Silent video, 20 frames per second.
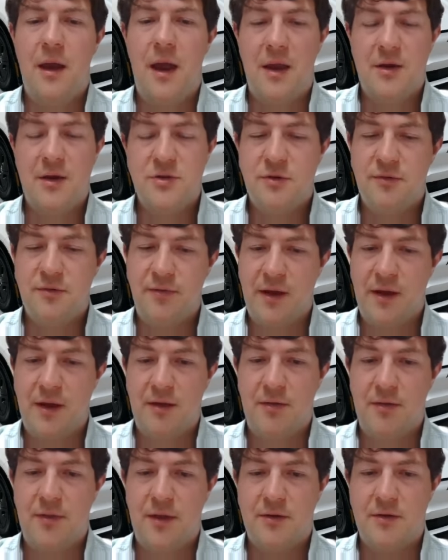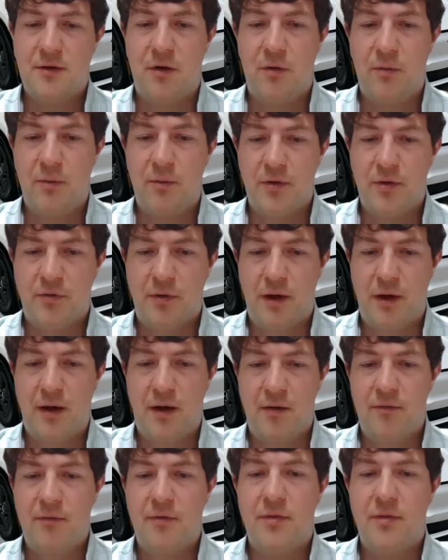SUV that's all-wheel
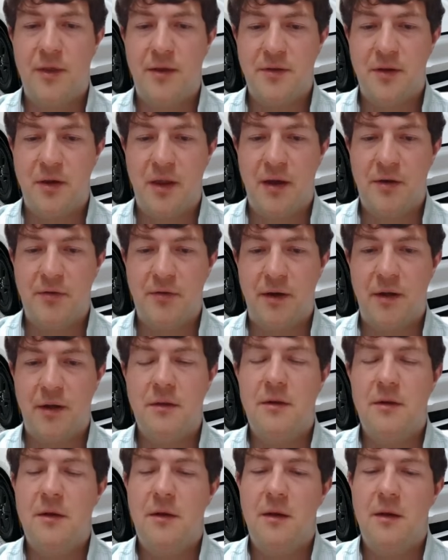drive, that's electric,